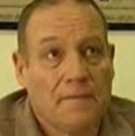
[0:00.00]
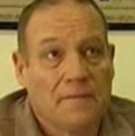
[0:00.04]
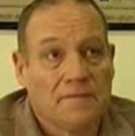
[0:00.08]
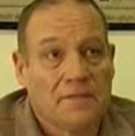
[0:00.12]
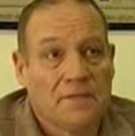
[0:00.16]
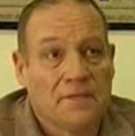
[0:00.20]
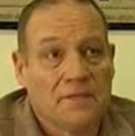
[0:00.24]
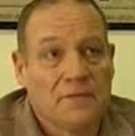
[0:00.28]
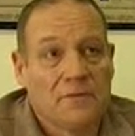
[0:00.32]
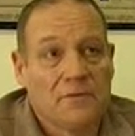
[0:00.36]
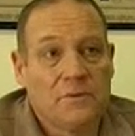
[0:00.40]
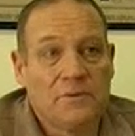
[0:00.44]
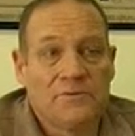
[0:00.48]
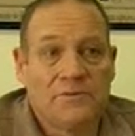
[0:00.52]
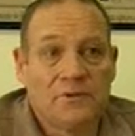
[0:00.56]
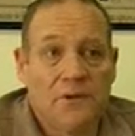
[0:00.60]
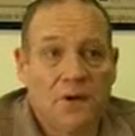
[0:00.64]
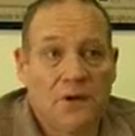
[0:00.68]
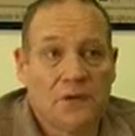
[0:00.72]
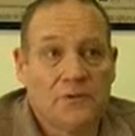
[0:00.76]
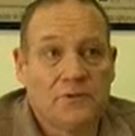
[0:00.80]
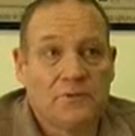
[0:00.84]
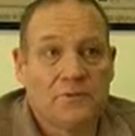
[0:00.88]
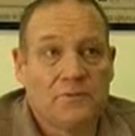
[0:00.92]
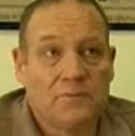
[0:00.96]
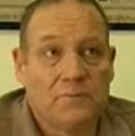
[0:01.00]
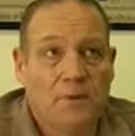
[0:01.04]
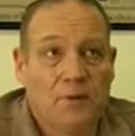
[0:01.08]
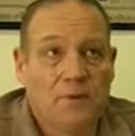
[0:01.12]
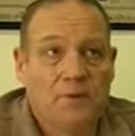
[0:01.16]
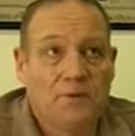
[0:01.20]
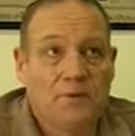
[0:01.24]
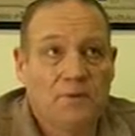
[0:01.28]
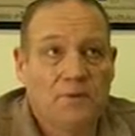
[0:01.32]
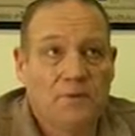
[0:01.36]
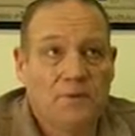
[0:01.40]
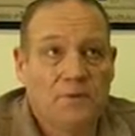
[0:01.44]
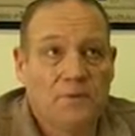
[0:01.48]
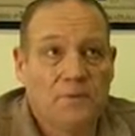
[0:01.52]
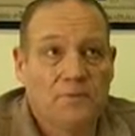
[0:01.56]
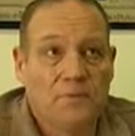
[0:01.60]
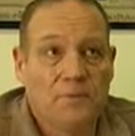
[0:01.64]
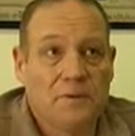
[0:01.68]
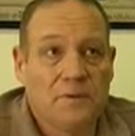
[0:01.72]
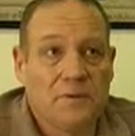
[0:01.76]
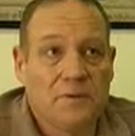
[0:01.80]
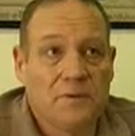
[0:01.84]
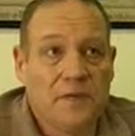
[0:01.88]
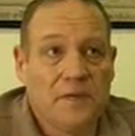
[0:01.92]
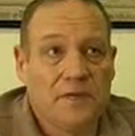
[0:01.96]
So we've gone into
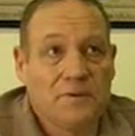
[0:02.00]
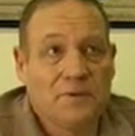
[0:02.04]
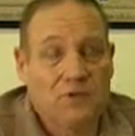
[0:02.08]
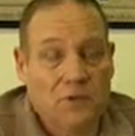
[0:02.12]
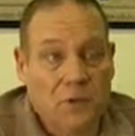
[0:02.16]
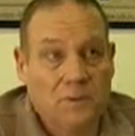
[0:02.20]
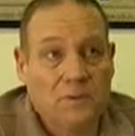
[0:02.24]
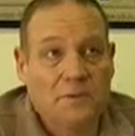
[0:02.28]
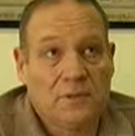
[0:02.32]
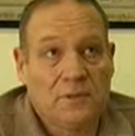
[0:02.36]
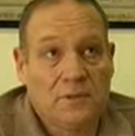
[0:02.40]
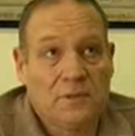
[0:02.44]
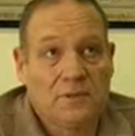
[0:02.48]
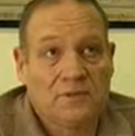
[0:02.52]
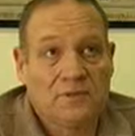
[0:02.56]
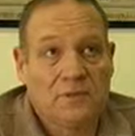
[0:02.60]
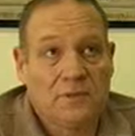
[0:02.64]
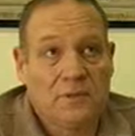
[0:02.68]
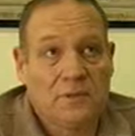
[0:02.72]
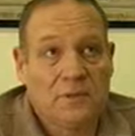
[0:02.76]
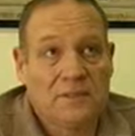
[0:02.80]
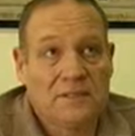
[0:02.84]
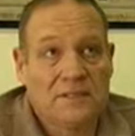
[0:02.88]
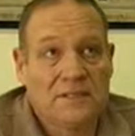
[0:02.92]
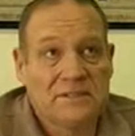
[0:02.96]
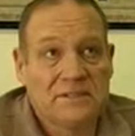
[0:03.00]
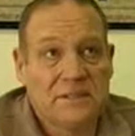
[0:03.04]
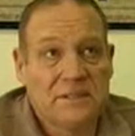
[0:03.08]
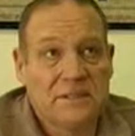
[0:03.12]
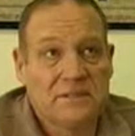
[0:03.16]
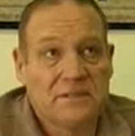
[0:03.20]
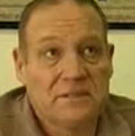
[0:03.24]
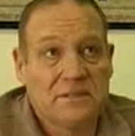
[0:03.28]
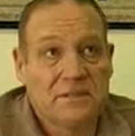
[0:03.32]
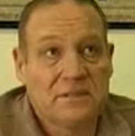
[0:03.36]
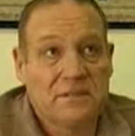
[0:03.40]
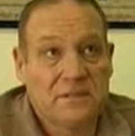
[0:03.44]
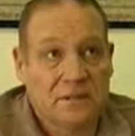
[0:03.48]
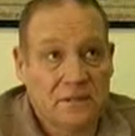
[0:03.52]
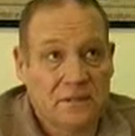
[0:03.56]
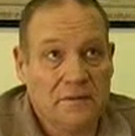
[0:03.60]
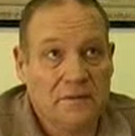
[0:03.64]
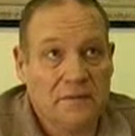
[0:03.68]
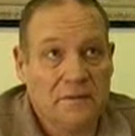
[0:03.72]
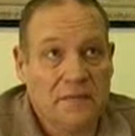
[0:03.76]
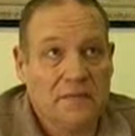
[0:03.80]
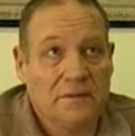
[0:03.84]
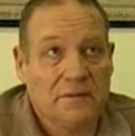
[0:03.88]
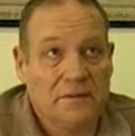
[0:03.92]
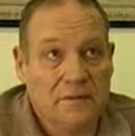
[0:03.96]
partnership with a top-class organization,
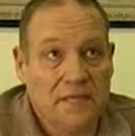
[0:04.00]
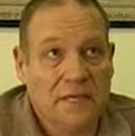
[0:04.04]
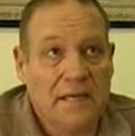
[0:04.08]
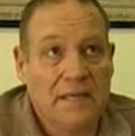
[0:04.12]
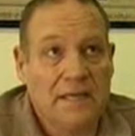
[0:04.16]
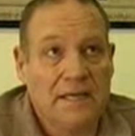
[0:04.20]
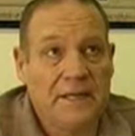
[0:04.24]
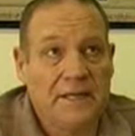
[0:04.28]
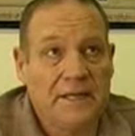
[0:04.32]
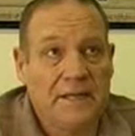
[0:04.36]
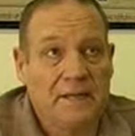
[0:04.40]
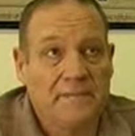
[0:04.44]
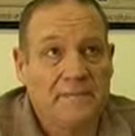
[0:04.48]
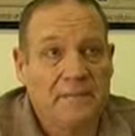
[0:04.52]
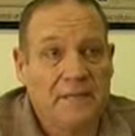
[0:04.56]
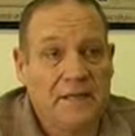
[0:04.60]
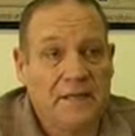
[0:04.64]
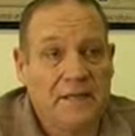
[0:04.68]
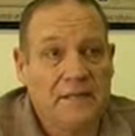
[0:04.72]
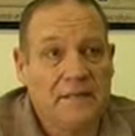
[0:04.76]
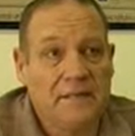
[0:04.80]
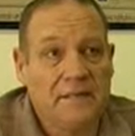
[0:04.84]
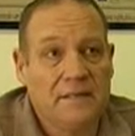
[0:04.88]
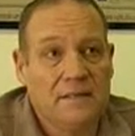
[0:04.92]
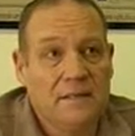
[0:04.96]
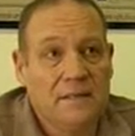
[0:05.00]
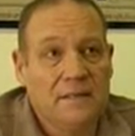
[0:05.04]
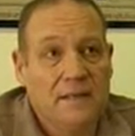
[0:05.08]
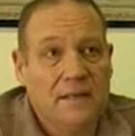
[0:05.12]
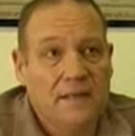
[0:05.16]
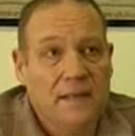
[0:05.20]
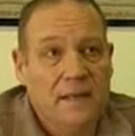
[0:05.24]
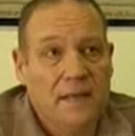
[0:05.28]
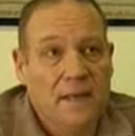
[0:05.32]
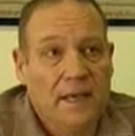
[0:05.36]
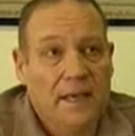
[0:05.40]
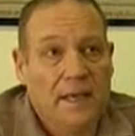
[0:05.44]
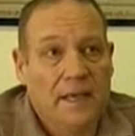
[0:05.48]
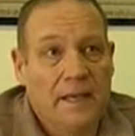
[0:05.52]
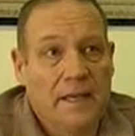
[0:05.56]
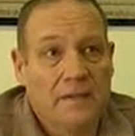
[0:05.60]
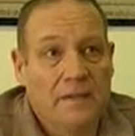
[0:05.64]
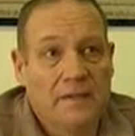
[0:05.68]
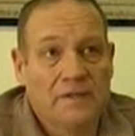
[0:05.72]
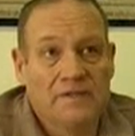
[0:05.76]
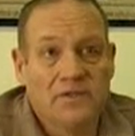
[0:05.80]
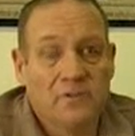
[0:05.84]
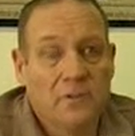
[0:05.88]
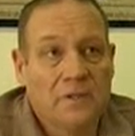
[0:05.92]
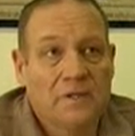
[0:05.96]
the Chaeli campaign,
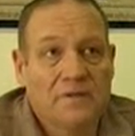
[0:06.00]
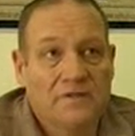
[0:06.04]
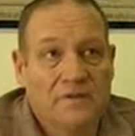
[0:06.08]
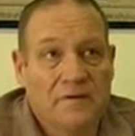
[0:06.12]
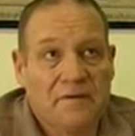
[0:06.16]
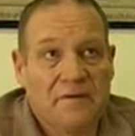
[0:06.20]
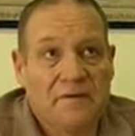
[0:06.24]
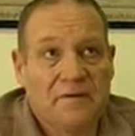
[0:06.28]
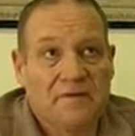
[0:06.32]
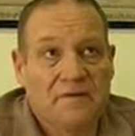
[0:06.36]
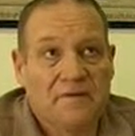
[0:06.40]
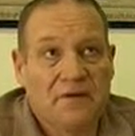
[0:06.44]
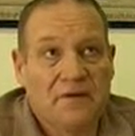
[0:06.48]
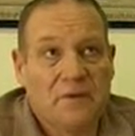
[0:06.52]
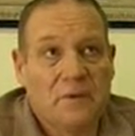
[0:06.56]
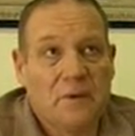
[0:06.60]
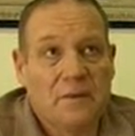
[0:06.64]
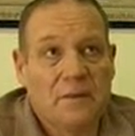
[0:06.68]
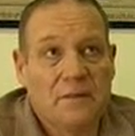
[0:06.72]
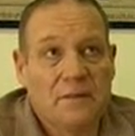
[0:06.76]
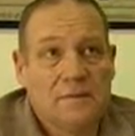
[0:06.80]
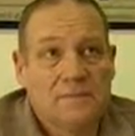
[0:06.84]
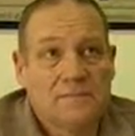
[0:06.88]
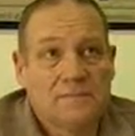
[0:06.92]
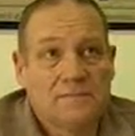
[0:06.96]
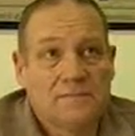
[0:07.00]
and it's worked very, very well.